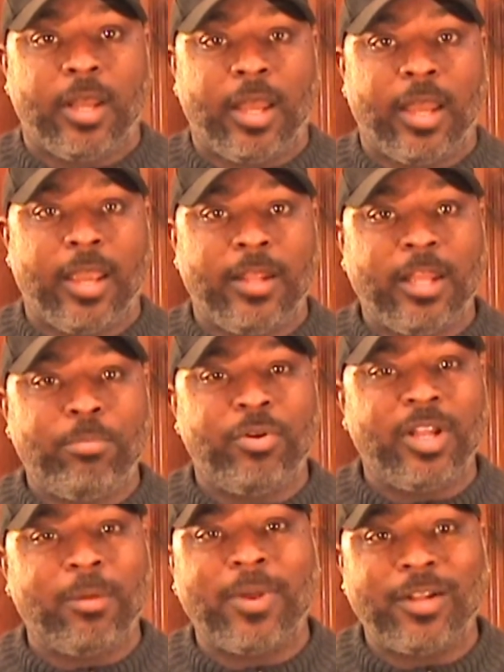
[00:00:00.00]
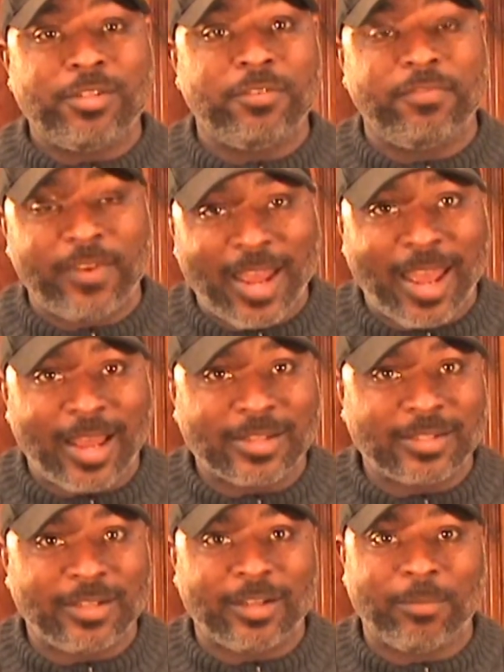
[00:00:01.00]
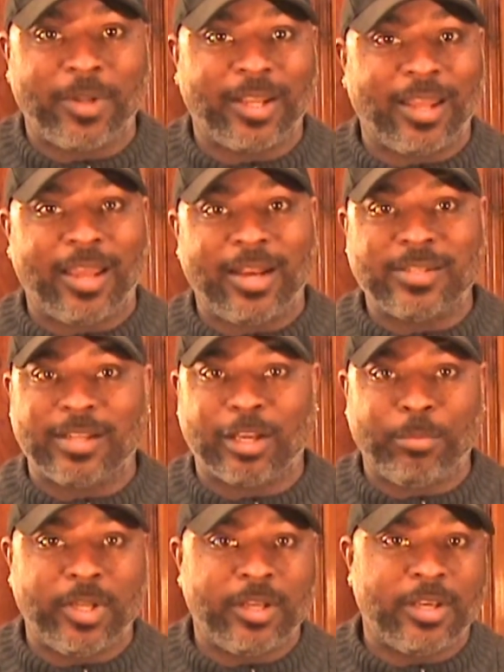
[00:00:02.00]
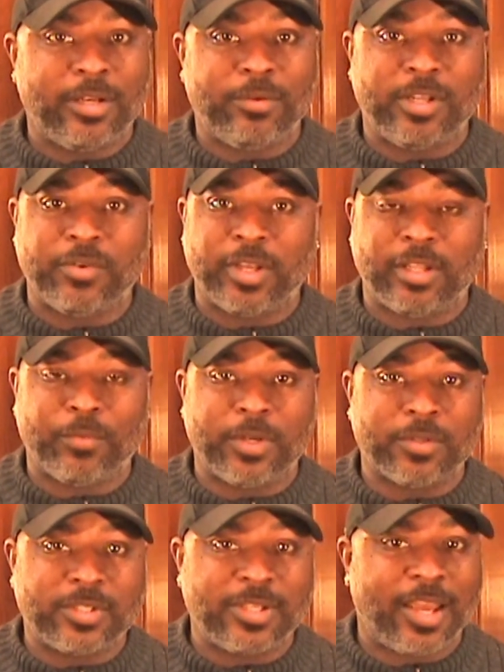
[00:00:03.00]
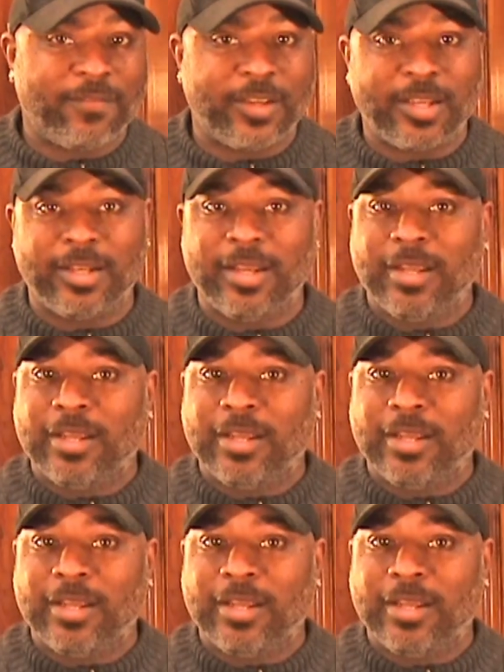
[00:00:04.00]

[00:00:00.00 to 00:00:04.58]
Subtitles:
And they're putting them out too fast. You know, I'm like, oh, that's not gonna be good. You can get the Windows 7.